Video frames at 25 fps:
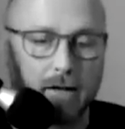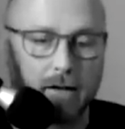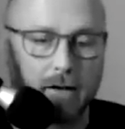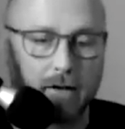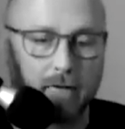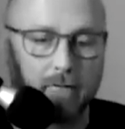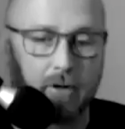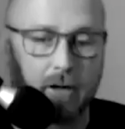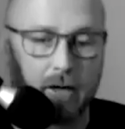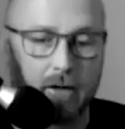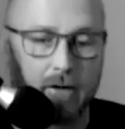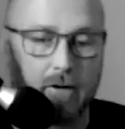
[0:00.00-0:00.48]
And
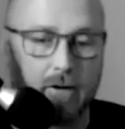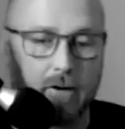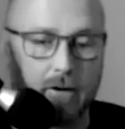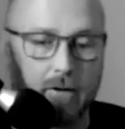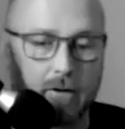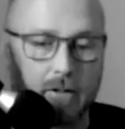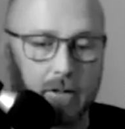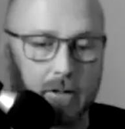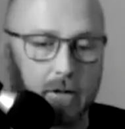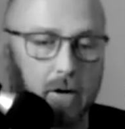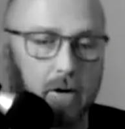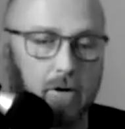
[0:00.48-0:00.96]
if they do,
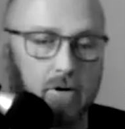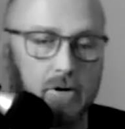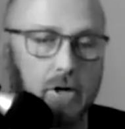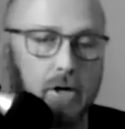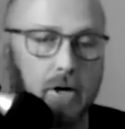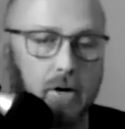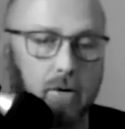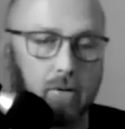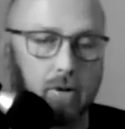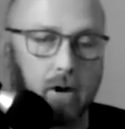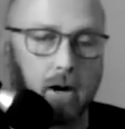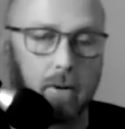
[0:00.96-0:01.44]
it's largely
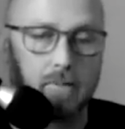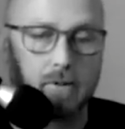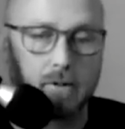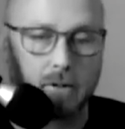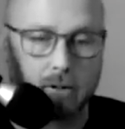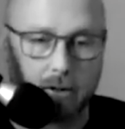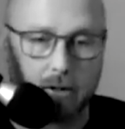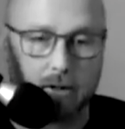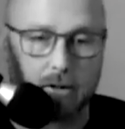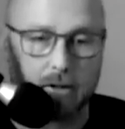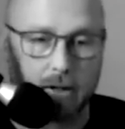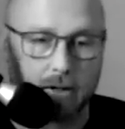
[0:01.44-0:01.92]
corrupt
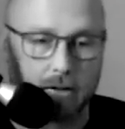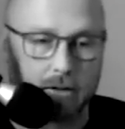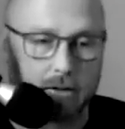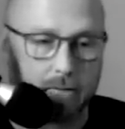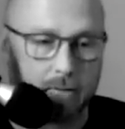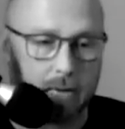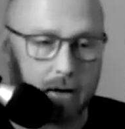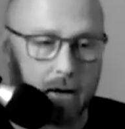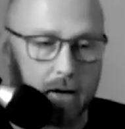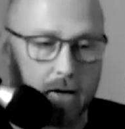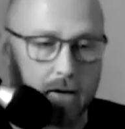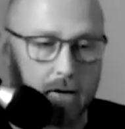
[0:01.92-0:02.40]
and it doesn't
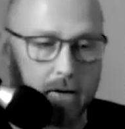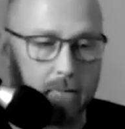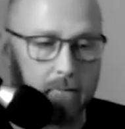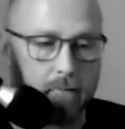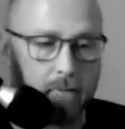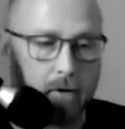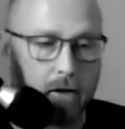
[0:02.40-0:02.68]
matter.